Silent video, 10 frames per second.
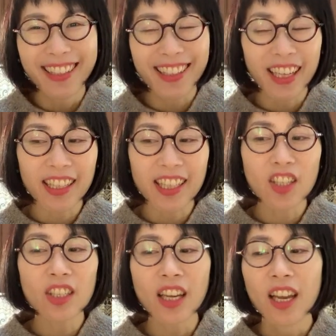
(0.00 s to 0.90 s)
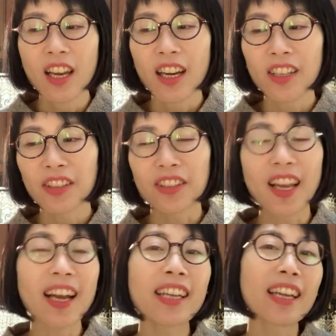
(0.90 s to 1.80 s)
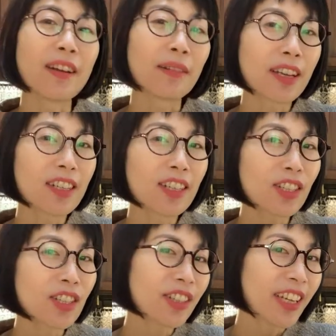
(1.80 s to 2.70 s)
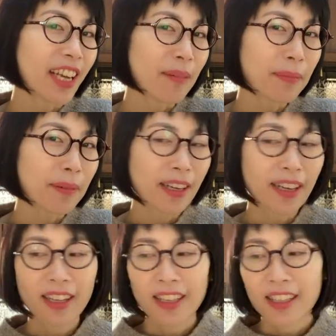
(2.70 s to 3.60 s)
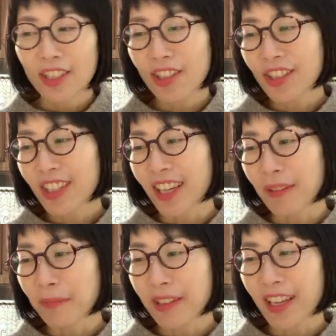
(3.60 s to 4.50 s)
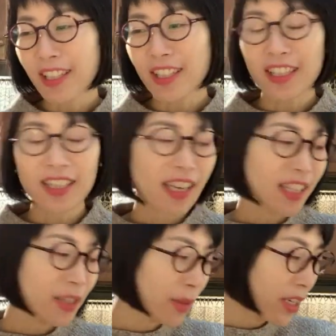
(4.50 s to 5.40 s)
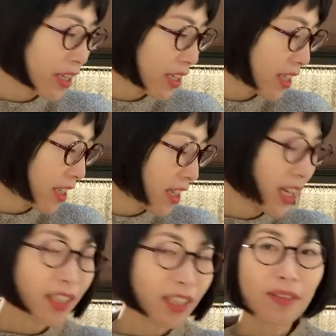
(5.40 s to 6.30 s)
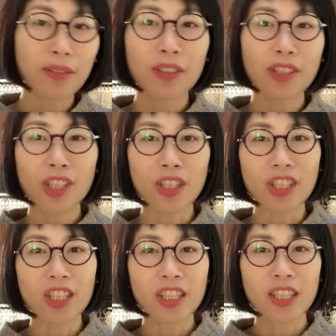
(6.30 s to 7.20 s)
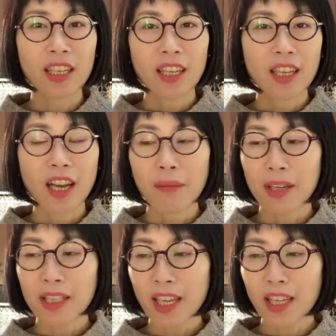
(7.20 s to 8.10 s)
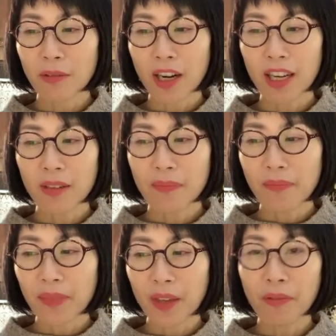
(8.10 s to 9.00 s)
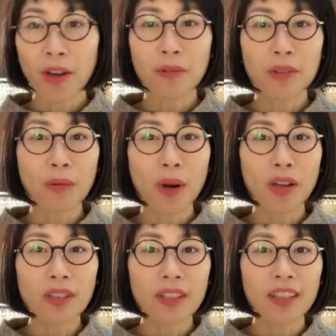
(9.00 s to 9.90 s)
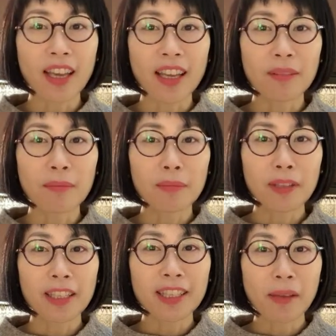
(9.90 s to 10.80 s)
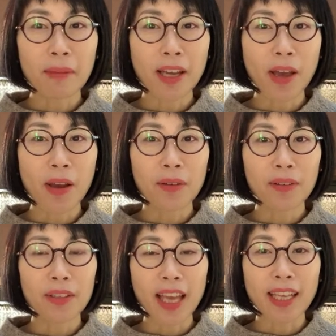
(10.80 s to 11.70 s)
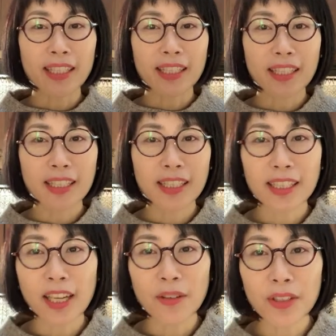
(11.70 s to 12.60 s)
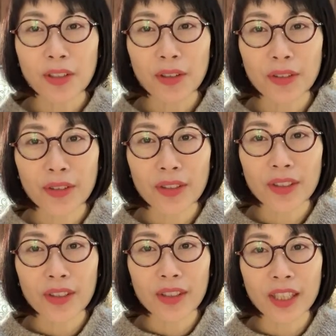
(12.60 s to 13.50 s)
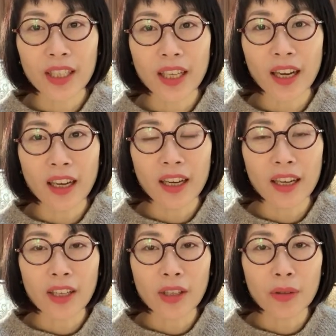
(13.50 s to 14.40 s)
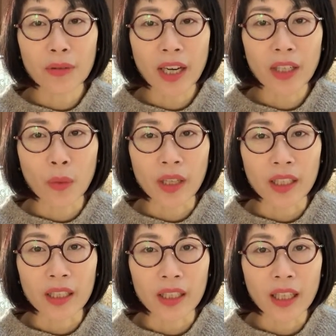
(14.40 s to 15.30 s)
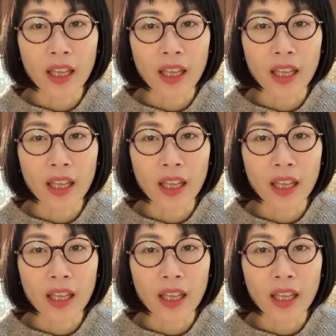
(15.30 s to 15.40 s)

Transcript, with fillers: it's like a turnip. I don't know, turnip, tur turnip, turnip. That's that's what I kind of searched. Am I saying right? If I was wrong, then please let me know. Yes, I want to know the uh, correct one.